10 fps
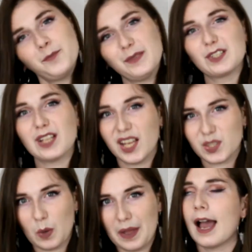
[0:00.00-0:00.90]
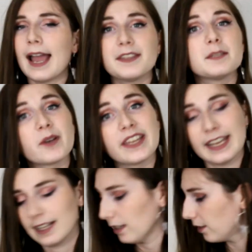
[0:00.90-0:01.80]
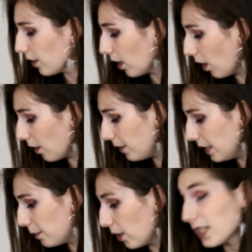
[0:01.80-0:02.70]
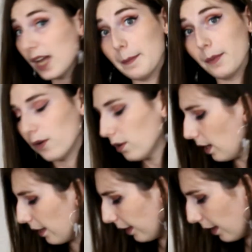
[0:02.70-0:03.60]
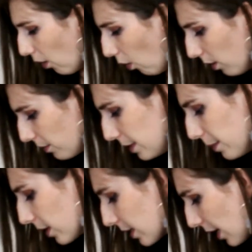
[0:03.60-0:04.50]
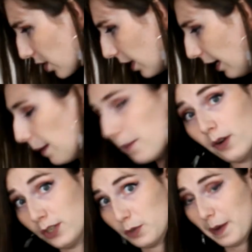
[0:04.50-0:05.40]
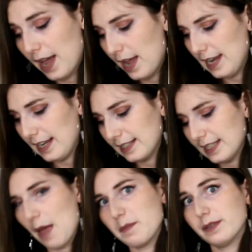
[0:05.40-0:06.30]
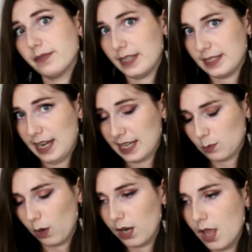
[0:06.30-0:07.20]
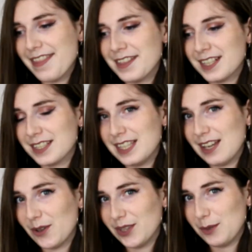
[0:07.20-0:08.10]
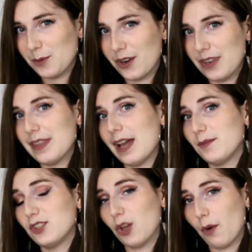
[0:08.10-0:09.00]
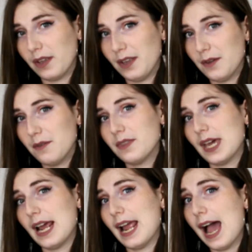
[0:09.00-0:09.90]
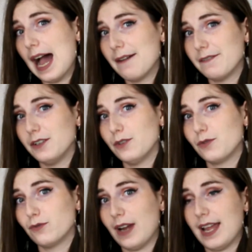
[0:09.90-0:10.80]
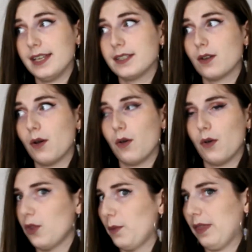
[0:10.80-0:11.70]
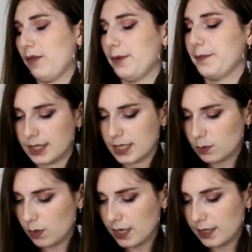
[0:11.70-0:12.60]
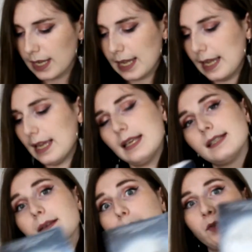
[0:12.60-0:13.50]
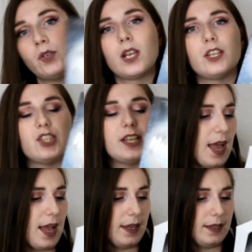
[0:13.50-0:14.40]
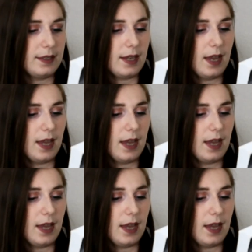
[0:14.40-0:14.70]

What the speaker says: this last one. I had this book in England. A lot of these books I bought, I think all of these books actually, I bought in Japan, except for this next one. And this is the only one that I'm showing you that I haven't read all the way through. This one is Monology, and